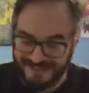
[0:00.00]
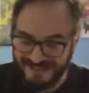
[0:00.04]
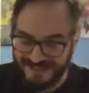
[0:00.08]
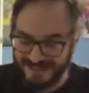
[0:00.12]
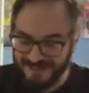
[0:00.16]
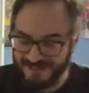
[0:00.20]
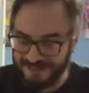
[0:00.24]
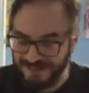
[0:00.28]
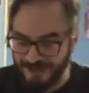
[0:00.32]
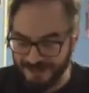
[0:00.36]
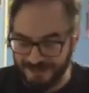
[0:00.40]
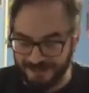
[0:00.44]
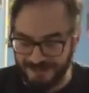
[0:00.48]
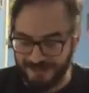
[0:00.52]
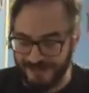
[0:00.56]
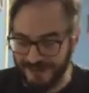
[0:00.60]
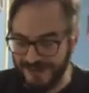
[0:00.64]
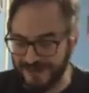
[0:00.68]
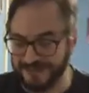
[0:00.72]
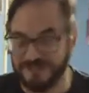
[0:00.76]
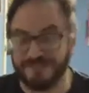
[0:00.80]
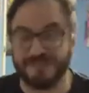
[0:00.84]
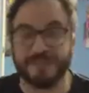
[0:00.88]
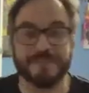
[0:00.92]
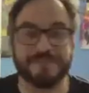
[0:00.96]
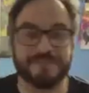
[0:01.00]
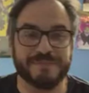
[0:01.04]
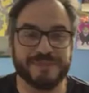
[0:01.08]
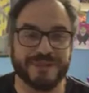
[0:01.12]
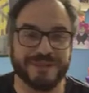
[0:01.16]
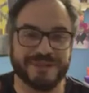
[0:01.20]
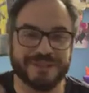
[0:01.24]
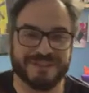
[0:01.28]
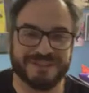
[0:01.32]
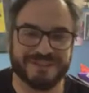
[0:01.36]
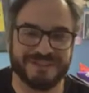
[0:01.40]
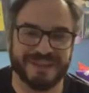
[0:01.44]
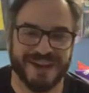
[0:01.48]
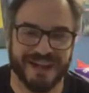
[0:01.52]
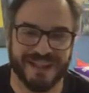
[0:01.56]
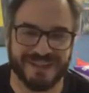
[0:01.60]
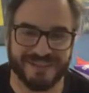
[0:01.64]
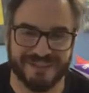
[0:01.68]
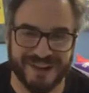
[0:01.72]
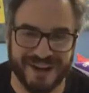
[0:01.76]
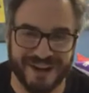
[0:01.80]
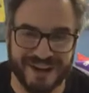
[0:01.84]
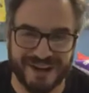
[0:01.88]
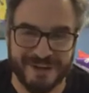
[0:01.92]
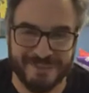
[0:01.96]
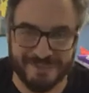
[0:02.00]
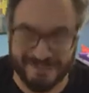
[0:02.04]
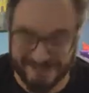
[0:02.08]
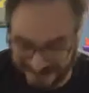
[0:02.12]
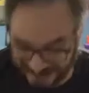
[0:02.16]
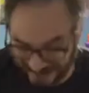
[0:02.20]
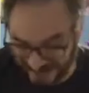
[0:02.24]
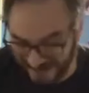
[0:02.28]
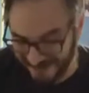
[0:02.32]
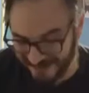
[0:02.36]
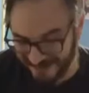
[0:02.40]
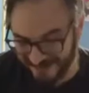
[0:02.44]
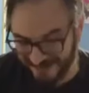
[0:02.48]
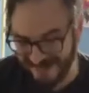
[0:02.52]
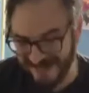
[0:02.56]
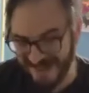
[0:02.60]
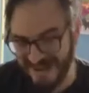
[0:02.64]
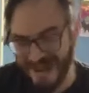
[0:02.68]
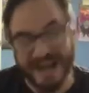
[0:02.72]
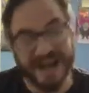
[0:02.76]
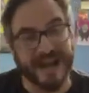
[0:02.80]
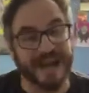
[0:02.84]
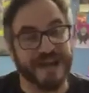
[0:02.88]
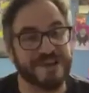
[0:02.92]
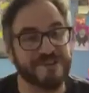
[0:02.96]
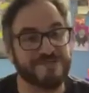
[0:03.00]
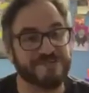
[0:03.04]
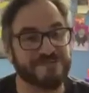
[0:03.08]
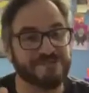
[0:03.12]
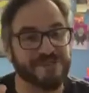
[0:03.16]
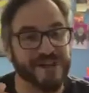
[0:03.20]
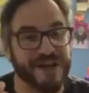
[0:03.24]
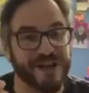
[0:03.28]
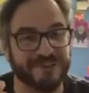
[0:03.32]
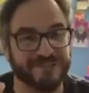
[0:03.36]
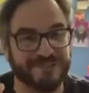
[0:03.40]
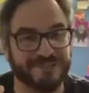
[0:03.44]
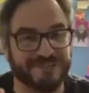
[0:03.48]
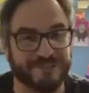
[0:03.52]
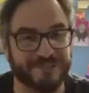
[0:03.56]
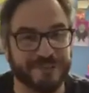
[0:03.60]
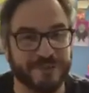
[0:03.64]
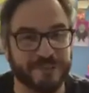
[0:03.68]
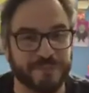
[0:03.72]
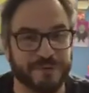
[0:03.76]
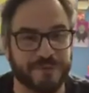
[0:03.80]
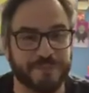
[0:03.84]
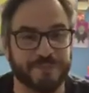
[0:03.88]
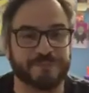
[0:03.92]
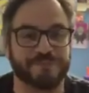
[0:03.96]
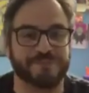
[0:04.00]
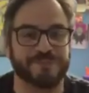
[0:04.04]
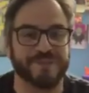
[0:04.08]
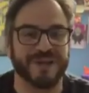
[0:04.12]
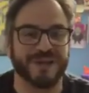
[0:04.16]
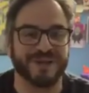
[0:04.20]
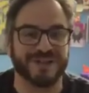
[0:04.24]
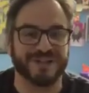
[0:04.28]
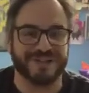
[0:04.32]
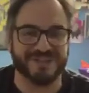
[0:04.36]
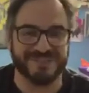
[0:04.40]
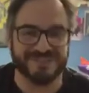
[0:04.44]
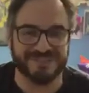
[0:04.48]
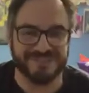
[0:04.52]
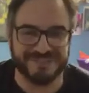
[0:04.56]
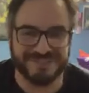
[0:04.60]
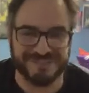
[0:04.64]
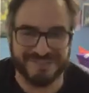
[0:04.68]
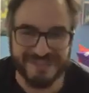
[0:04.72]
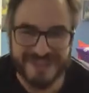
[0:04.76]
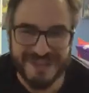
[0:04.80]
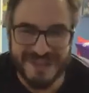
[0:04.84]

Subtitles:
The $1 million item is here. I have found something worth billions.